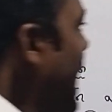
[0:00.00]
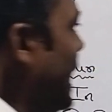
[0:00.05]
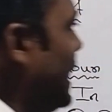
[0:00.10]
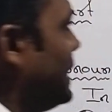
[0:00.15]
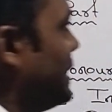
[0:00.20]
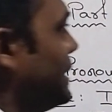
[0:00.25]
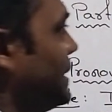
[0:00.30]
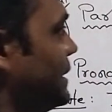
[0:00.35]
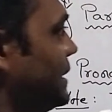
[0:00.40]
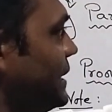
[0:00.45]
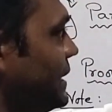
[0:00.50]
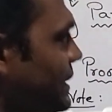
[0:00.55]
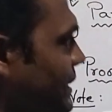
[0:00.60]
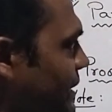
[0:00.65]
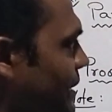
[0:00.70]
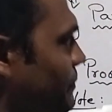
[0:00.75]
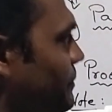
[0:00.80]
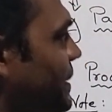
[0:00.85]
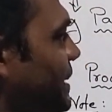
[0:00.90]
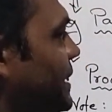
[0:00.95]
and
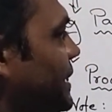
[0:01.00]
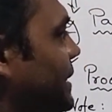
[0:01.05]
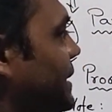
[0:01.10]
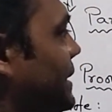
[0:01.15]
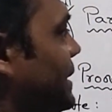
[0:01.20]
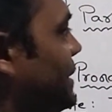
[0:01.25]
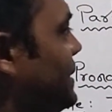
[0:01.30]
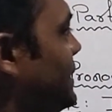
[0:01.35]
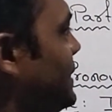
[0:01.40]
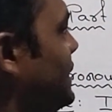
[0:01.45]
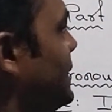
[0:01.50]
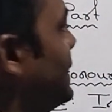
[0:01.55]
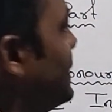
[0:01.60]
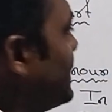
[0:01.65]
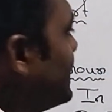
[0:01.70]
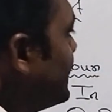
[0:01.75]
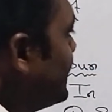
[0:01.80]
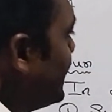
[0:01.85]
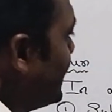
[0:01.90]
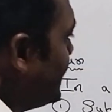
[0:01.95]
in the predicate
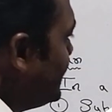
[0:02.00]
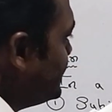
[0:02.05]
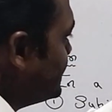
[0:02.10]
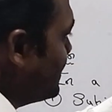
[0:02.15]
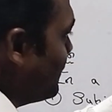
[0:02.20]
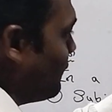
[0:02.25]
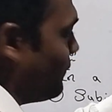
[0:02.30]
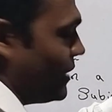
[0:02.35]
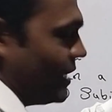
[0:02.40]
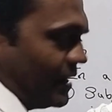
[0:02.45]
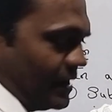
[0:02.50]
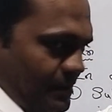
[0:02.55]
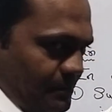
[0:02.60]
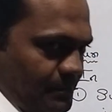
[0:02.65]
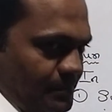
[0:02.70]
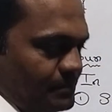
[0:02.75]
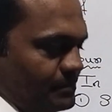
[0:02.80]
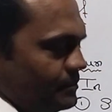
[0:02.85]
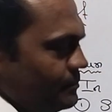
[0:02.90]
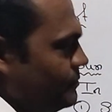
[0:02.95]
there is a
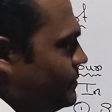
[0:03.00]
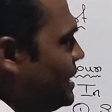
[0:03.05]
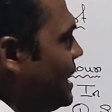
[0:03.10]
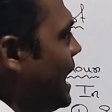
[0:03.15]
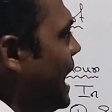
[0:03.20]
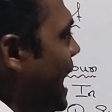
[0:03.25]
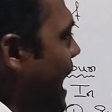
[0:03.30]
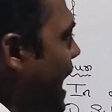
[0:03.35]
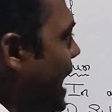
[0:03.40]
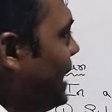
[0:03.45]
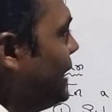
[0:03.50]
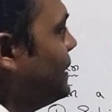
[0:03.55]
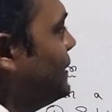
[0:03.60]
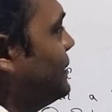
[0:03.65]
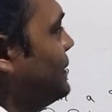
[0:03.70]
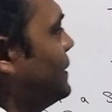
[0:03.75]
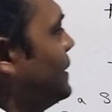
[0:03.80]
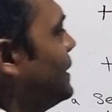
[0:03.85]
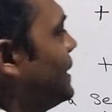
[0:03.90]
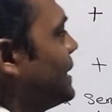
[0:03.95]
verb
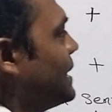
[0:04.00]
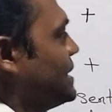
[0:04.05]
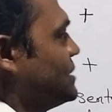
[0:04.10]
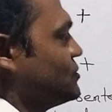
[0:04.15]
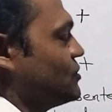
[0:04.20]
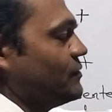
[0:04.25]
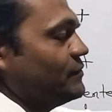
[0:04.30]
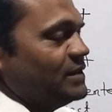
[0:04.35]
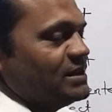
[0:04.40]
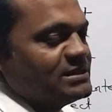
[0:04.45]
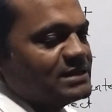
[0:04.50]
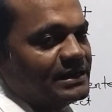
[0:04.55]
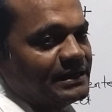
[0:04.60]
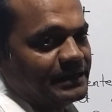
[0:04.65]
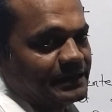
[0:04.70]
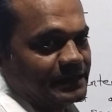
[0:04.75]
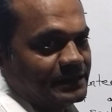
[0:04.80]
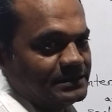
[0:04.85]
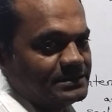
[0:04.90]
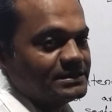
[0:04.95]
and the rest of the
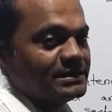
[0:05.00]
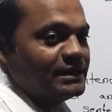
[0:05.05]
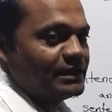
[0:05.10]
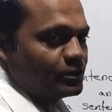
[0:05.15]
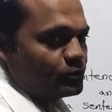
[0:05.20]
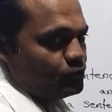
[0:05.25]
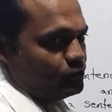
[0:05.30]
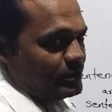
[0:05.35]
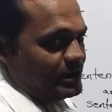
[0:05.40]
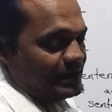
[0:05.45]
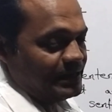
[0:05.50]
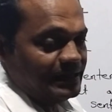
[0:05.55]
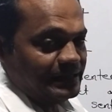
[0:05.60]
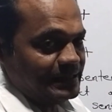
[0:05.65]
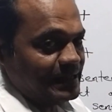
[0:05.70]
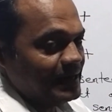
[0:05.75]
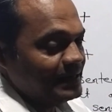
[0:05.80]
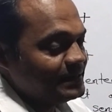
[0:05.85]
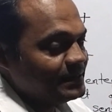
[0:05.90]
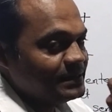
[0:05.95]
sentence included
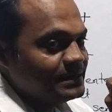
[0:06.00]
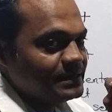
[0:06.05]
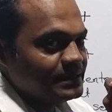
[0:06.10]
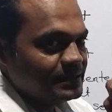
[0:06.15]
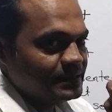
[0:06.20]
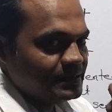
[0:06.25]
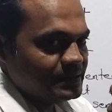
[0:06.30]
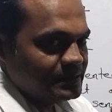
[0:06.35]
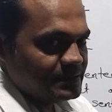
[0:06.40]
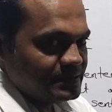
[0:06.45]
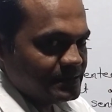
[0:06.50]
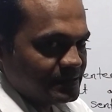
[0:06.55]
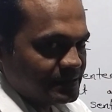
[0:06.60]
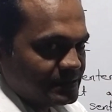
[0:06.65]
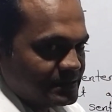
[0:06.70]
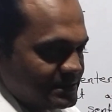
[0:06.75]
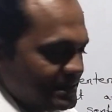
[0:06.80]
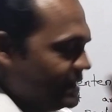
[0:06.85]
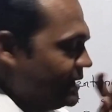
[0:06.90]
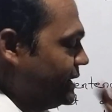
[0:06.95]
in that
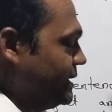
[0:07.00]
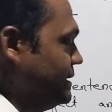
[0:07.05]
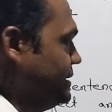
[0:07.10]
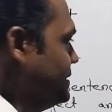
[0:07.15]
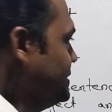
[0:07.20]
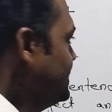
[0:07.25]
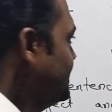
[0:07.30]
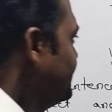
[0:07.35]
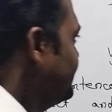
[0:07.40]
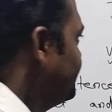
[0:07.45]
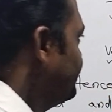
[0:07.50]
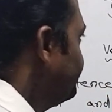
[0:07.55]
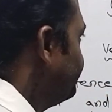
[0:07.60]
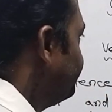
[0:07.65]
sentence.